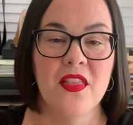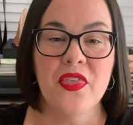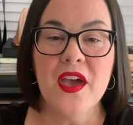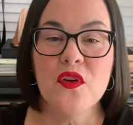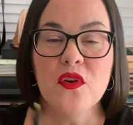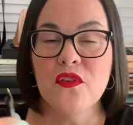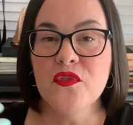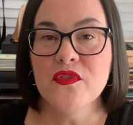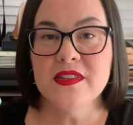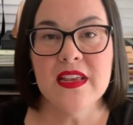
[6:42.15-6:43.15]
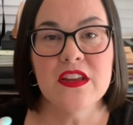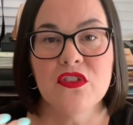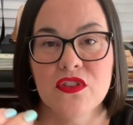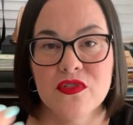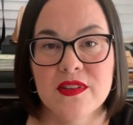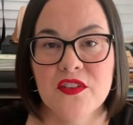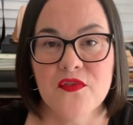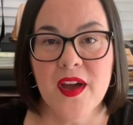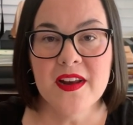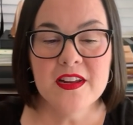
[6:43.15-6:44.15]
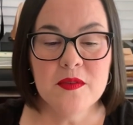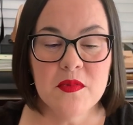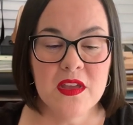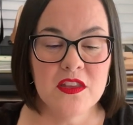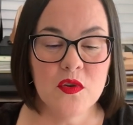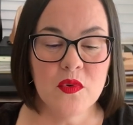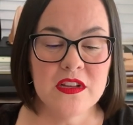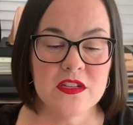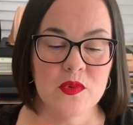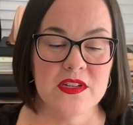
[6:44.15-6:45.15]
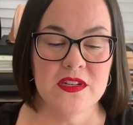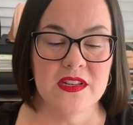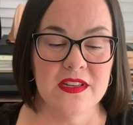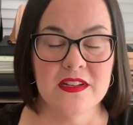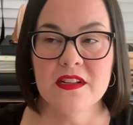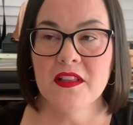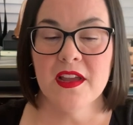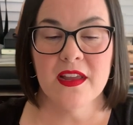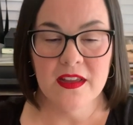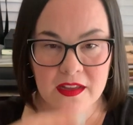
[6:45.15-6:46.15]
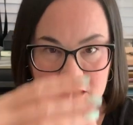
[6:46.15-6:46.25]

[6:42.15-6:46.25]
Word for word: That, or if you say you're using a fine nib and you want to switch it into, like,